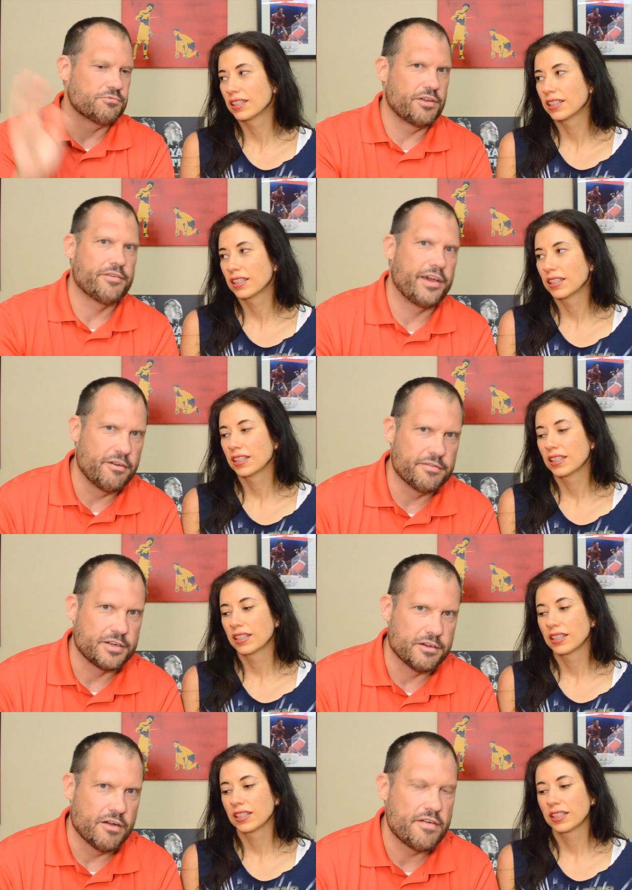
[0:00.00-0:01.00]
Speaker 1: run right over
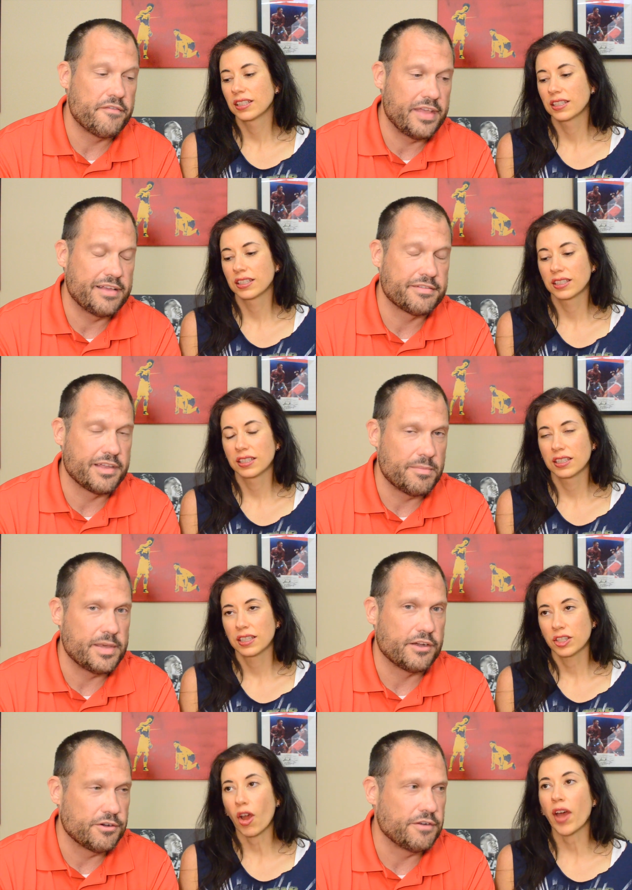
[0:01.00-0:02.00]
Kovalev. I think it's going to be
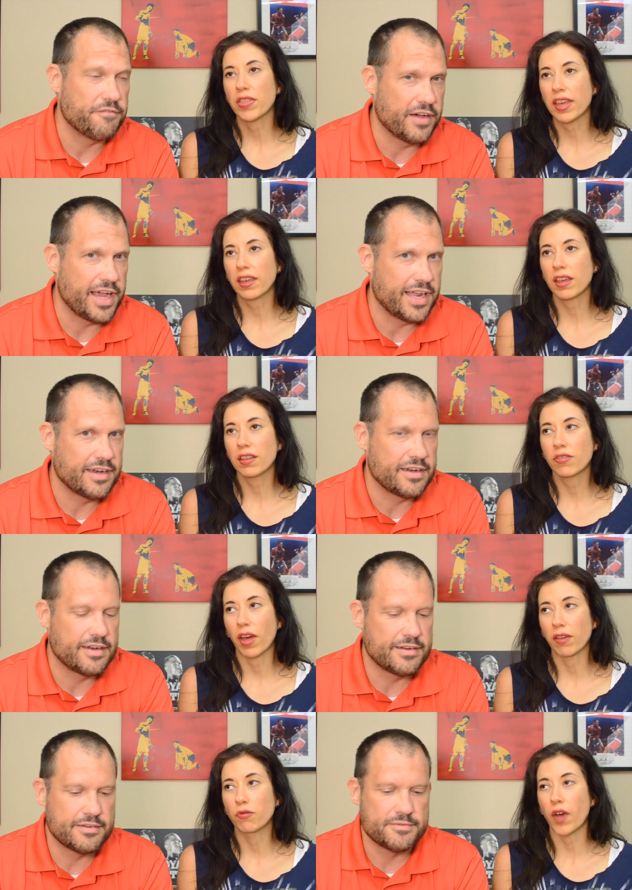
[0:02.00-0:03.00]
a
Speaker 2: good fight. I
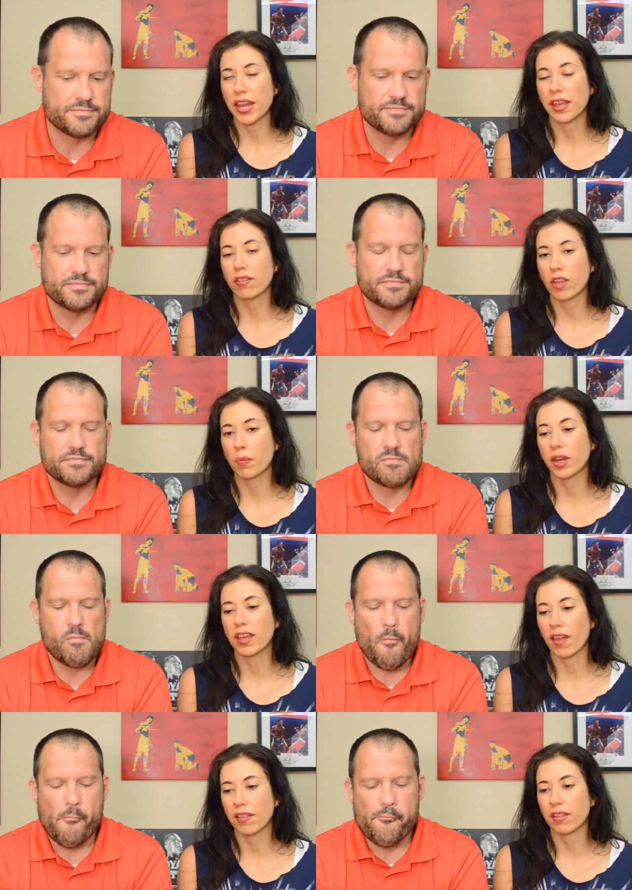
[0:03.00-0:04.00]
think fighting
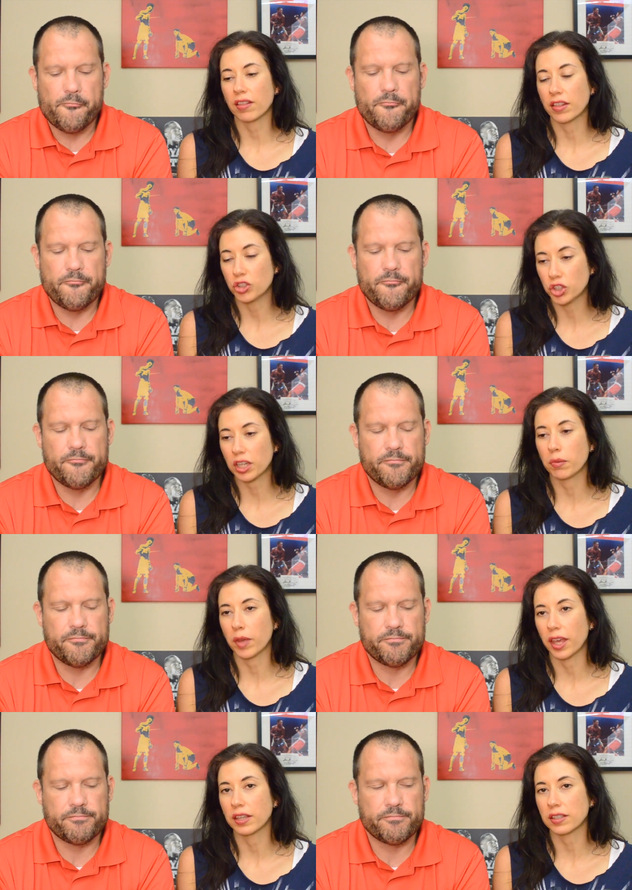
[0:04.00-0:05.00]
somebody that's a
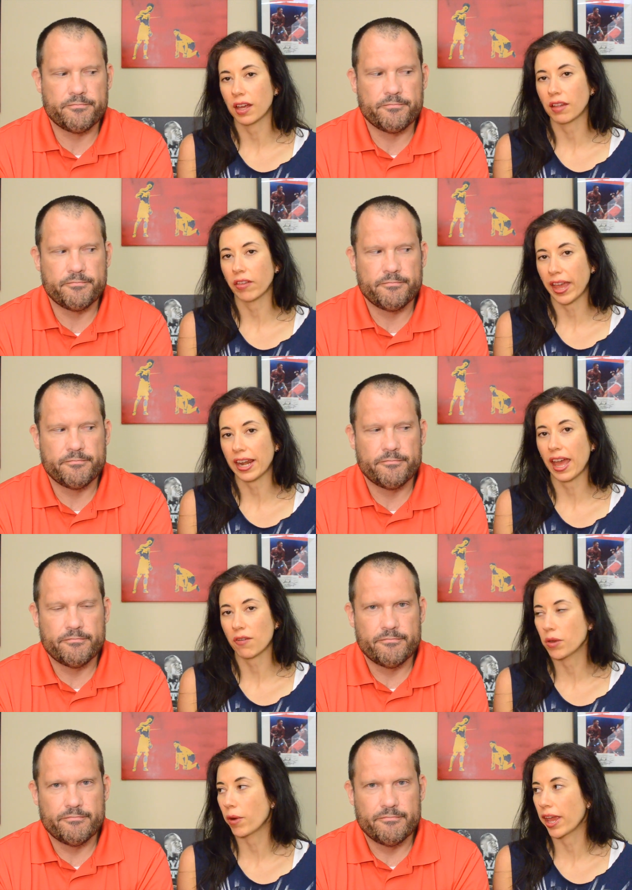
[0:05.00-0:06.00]
legitimate light
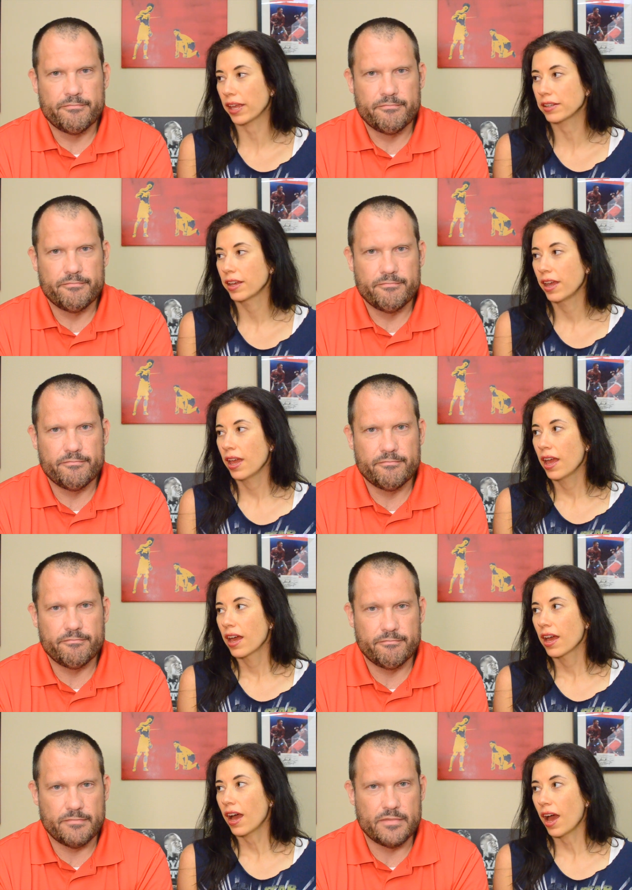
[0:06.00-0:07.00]
heavyweight
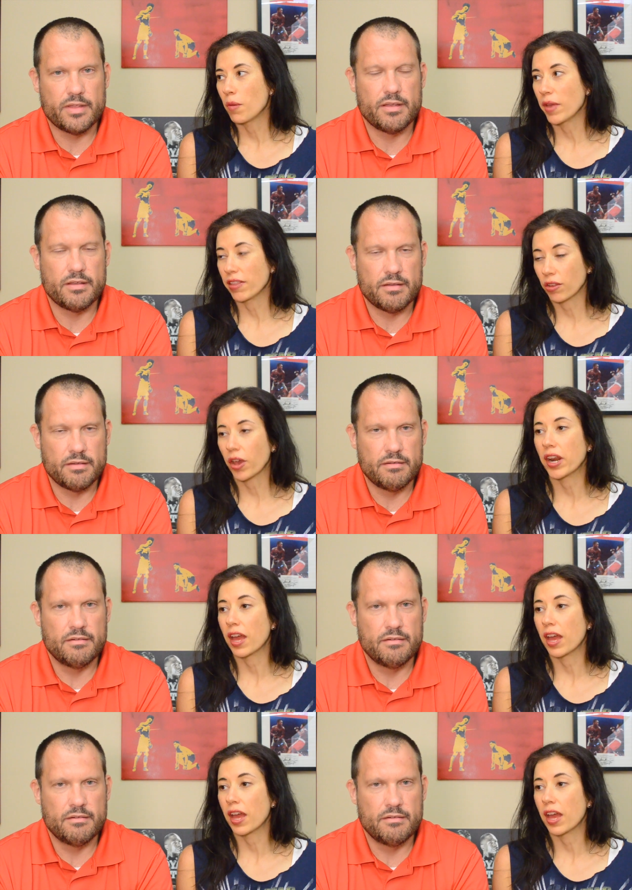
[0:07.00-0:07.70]
is going